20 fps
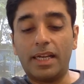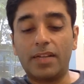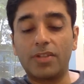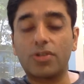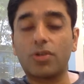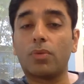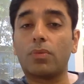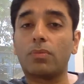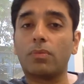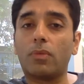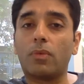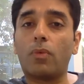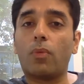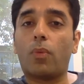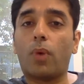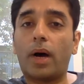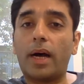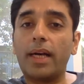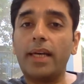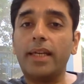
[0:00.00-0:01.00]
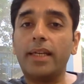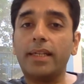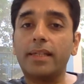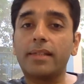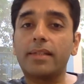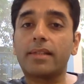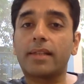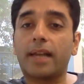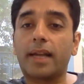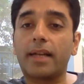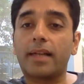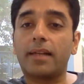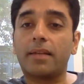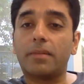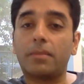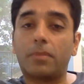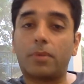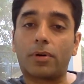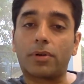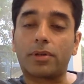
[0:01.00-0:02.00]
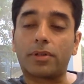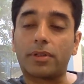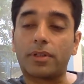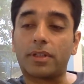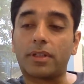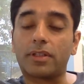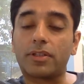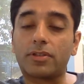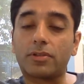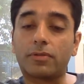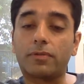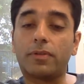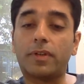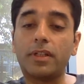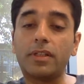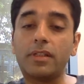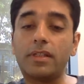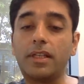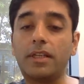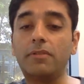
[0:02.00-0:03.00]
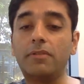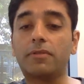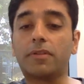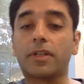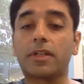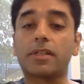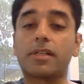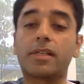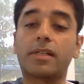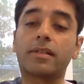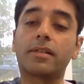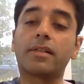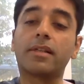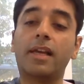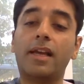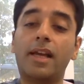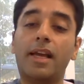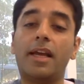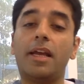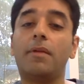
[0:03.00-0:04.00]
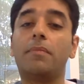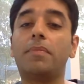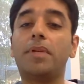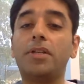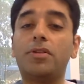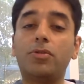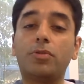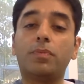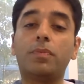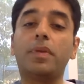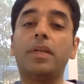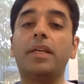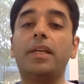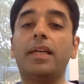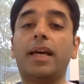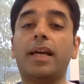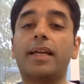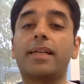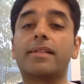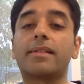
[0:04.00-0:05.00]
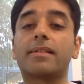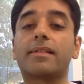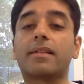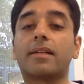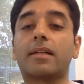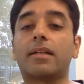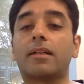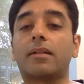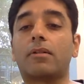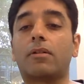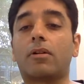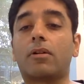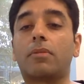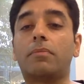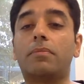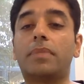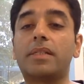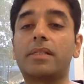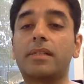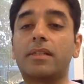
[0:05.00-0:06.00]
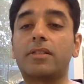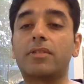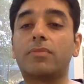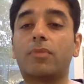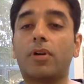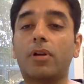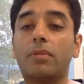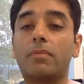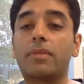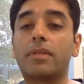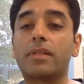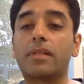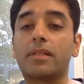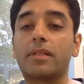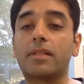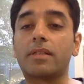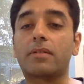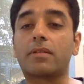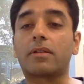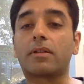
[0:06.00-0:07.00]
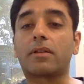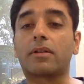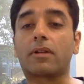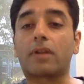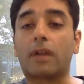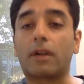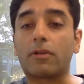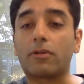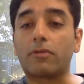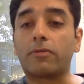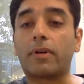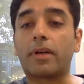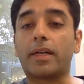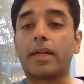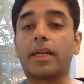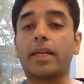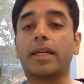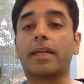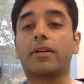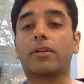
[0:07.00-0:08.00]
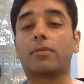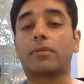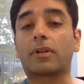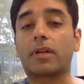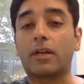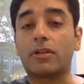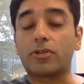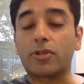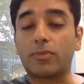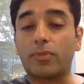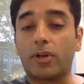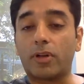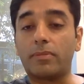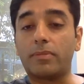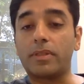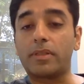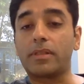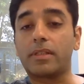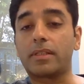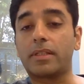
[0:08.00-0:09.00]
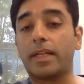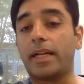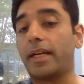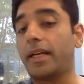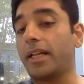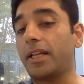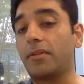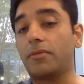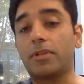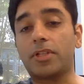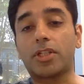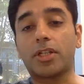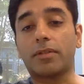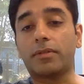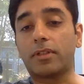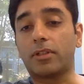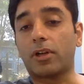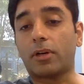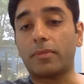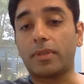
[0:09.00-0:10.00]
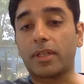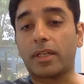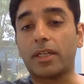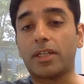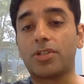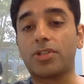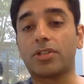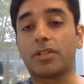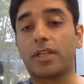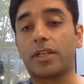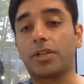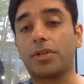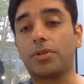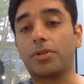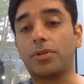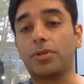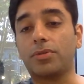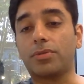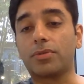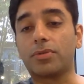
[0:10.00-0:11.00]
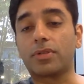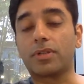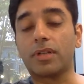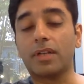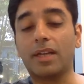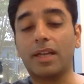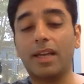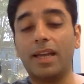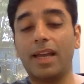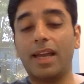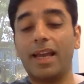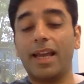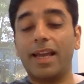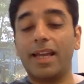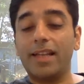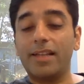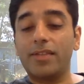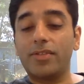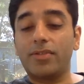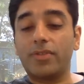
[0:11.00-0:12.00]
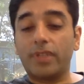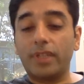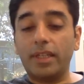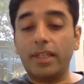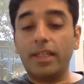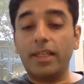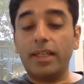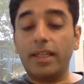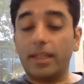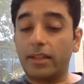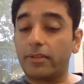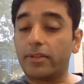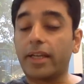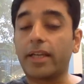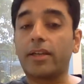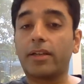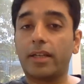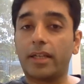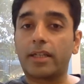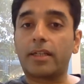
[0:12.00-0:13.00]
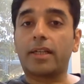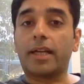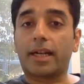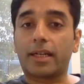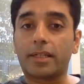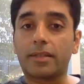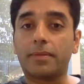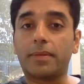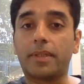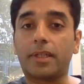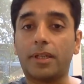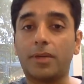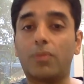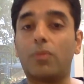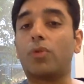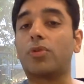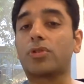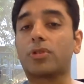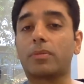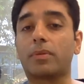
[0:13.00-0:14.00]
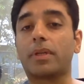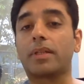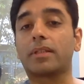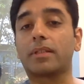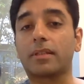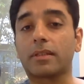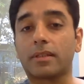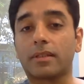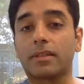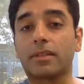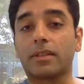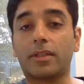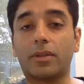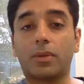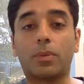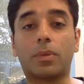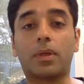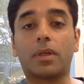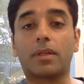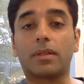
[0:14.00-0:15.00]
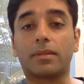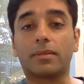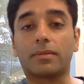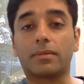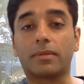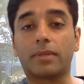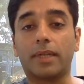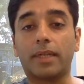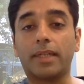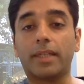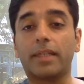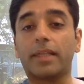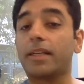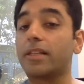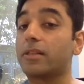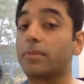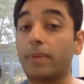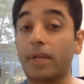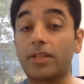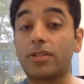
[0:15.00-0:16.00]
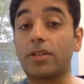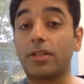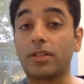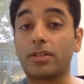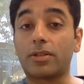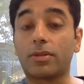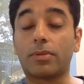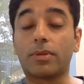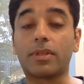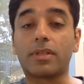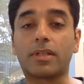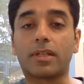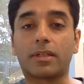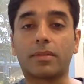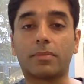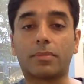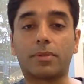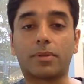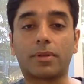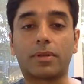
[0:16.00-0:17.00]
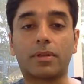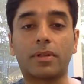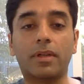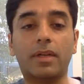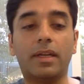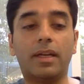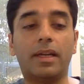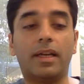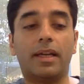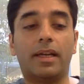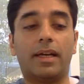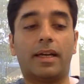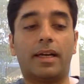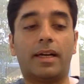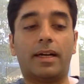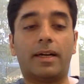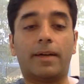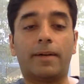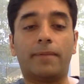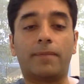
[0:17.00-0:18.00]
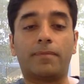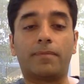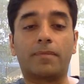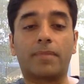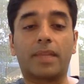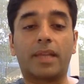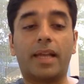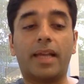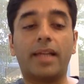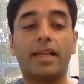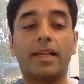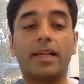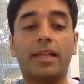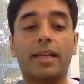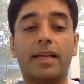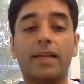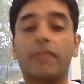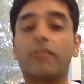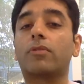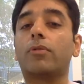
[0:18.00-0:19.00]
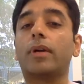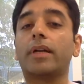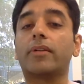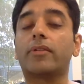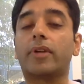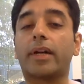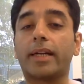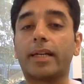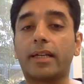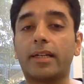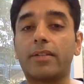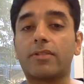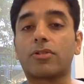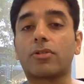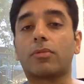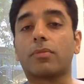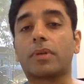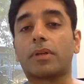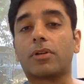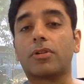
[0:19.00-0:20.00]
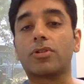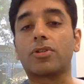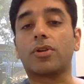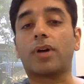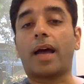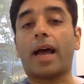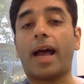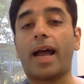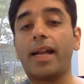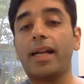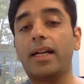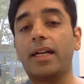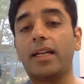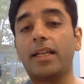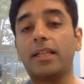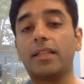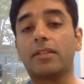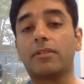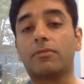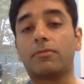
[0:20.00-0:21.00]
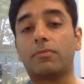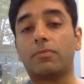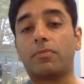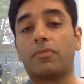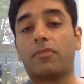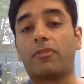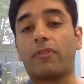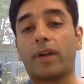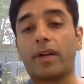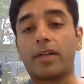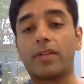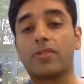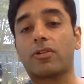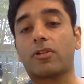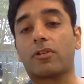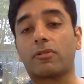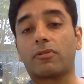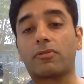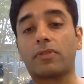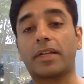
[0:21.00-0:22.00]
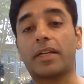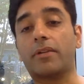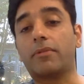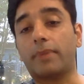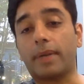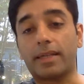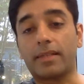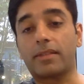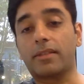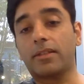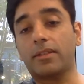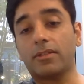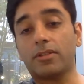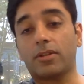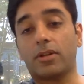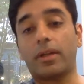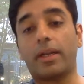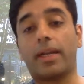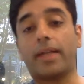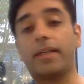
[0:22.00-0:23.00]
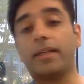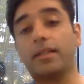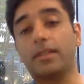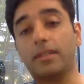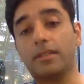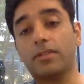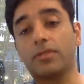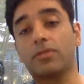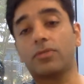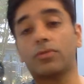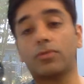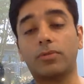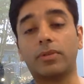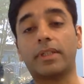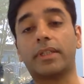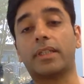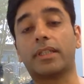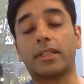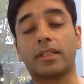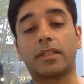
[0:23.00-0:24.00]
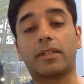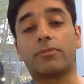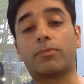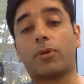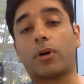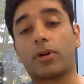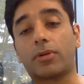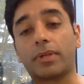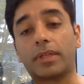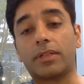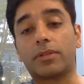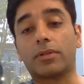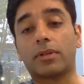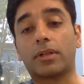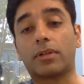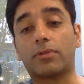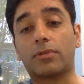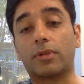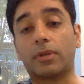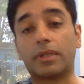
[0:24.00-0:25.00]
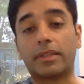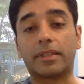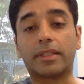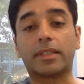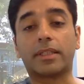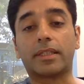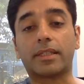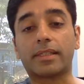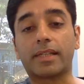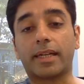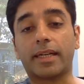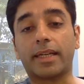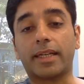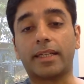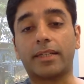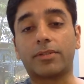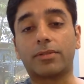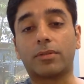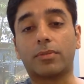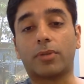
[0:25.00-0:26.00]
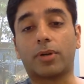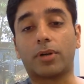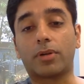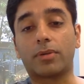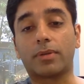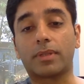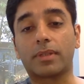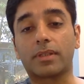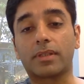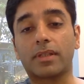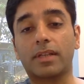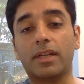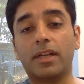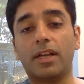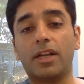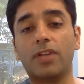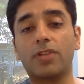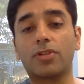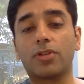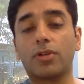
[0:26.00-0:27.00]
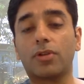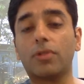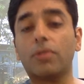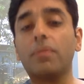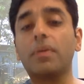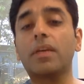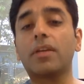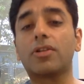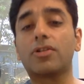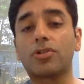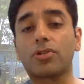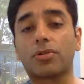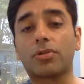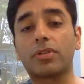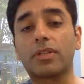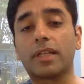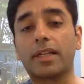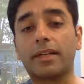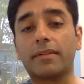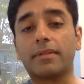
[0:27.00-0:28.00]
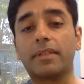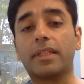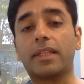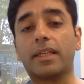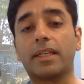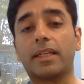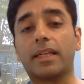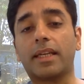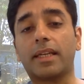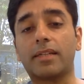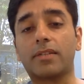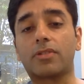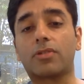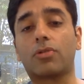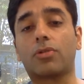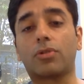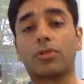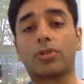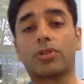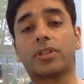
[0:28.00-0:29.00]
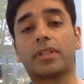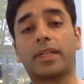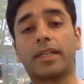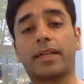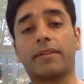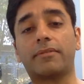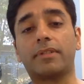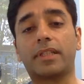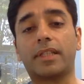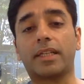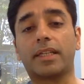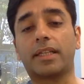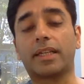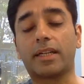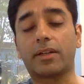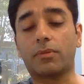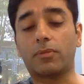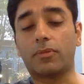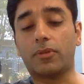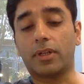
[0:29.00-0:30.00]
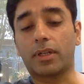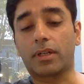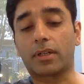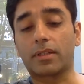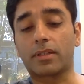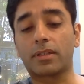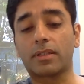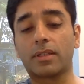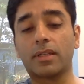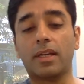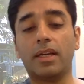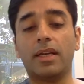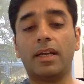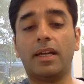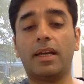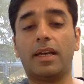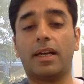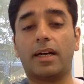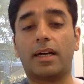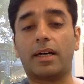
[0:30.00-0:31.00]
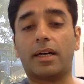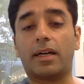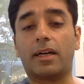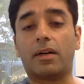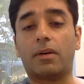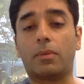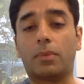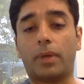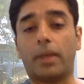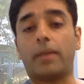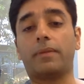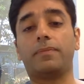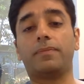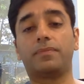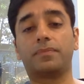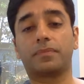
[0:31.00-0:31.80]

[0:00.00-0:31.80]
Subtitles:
So why is that important? So first thing first is P2P or small business crowdfunding or small business lending, whichever nomenclature that you use, is really a regulated activity in most places the world, right? Especially so in Singapore. And quite rightly so, because you're handling the funds of investors or lenders who in turn who in turn are sending it to the borrowers. So you want to make sure that everything is kosher and everything kind of works well.